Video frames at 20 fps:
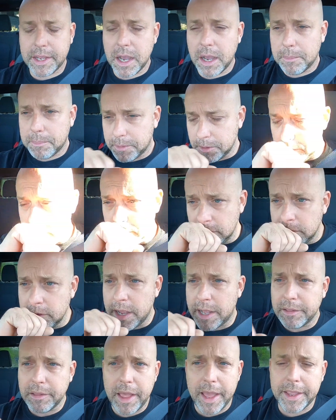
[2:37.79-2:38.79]
up
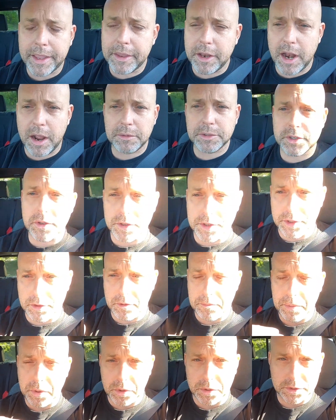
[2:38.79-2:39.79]
at like, I was only
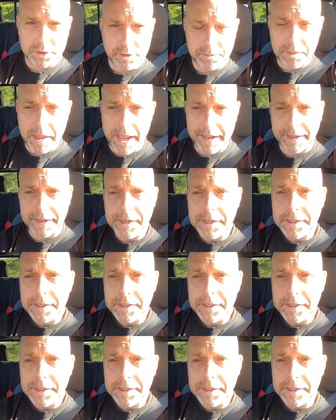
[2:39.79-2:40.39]
doing pulls from like